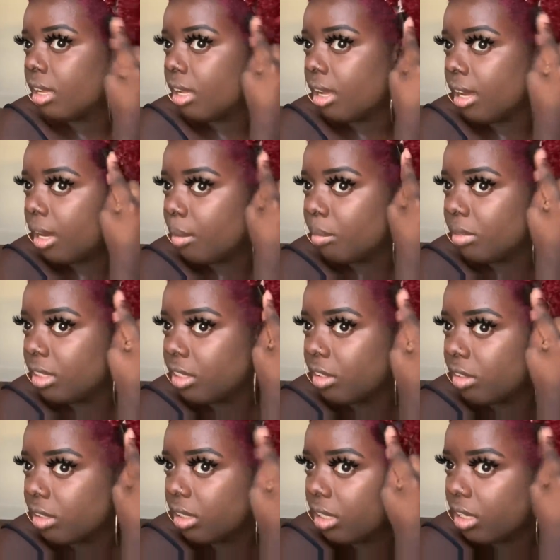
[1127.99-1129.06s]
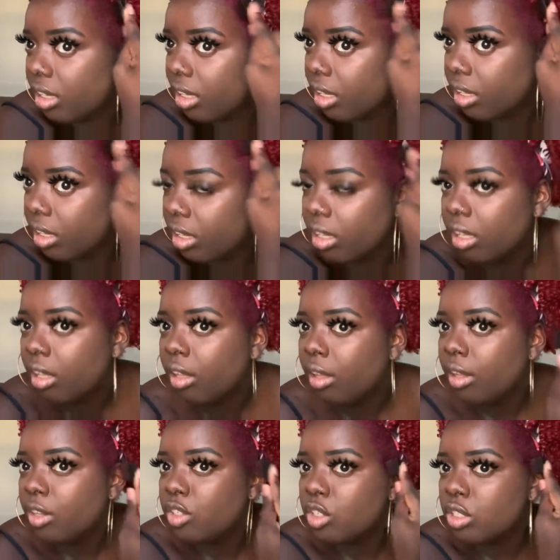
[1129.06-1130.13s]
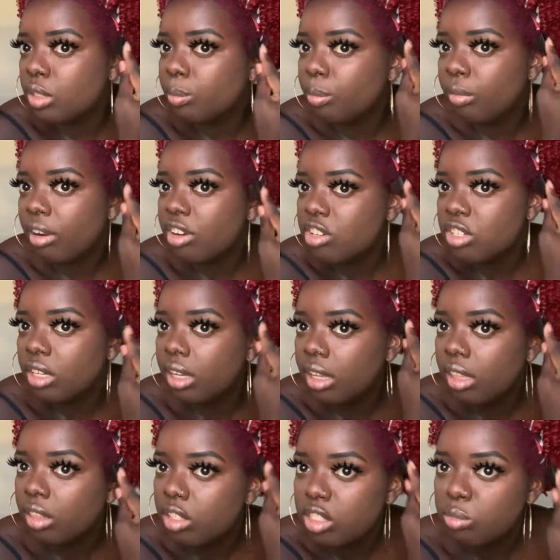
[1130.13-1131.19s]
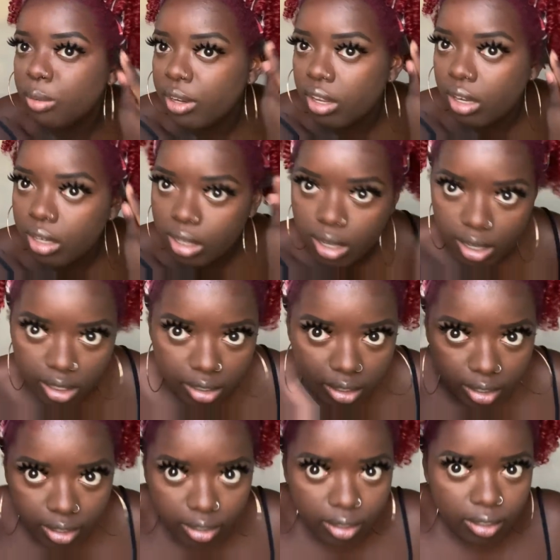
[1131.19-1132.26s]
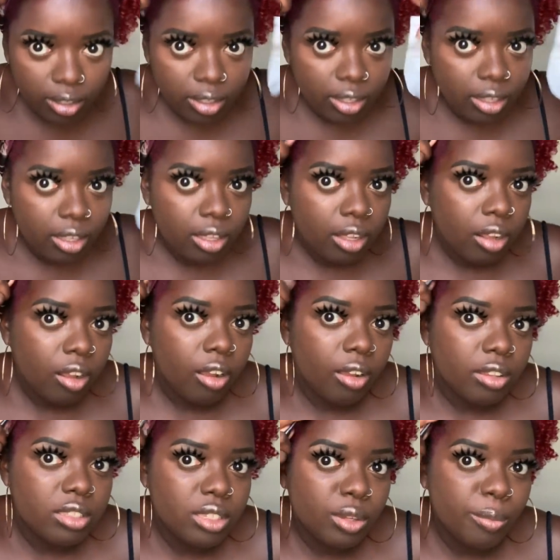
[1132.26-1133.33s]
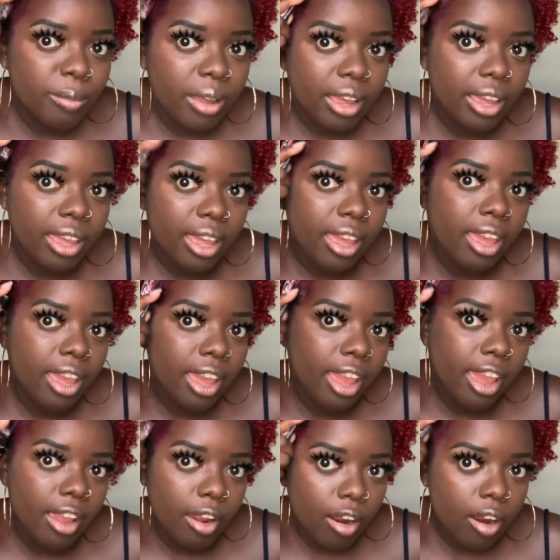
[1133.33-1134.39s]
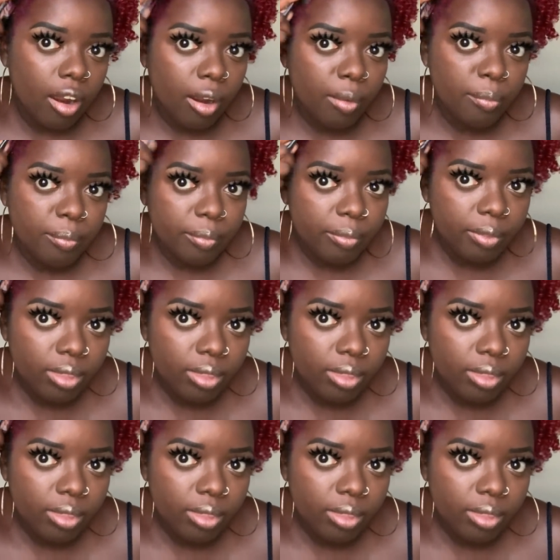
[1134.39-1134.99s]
I'm literally just brushing in the spray on color onto my hair.